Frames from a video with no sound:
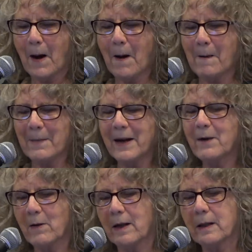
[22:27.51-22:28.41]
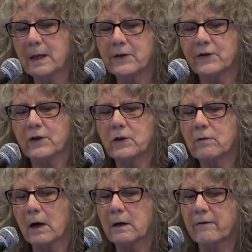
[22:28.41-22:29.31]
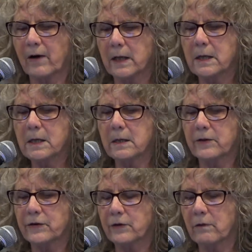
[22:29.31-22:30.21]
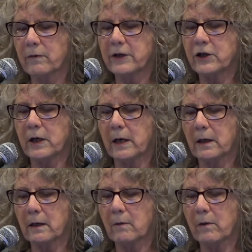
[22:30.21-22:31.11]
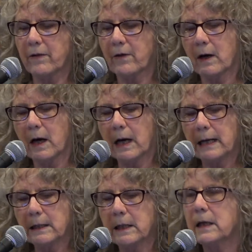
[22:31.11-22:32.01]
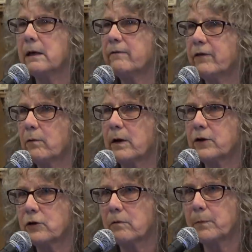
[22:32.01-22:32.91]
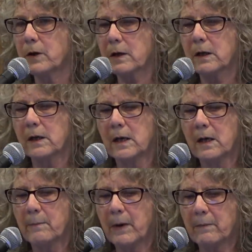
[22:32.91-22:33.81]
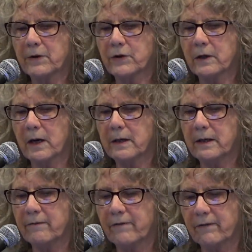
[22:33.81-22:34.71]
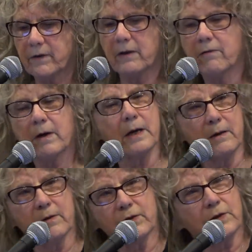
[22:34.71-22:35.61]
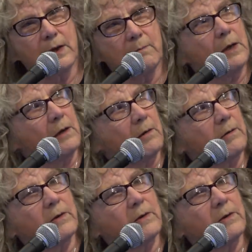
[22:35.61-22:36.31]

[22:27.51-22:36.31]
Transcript: Um, anyway, these destructive ideas originated with a highly influential book published in 1953, the same year